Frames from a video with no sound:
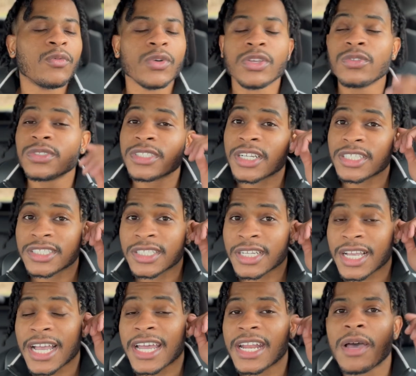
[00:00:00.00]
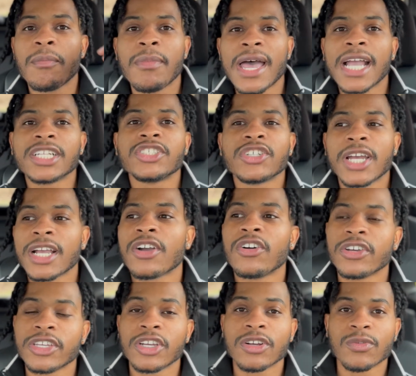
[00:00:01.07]
When you start to kind of backtrack
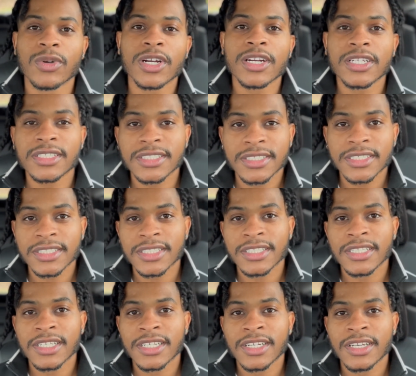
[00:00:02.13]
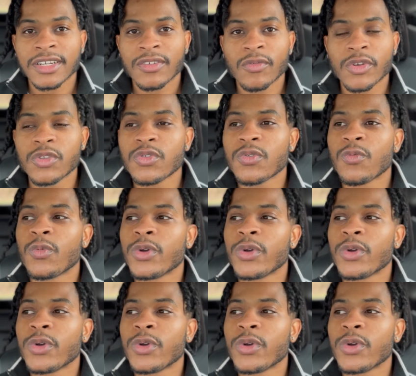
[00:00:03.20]
on your words, When you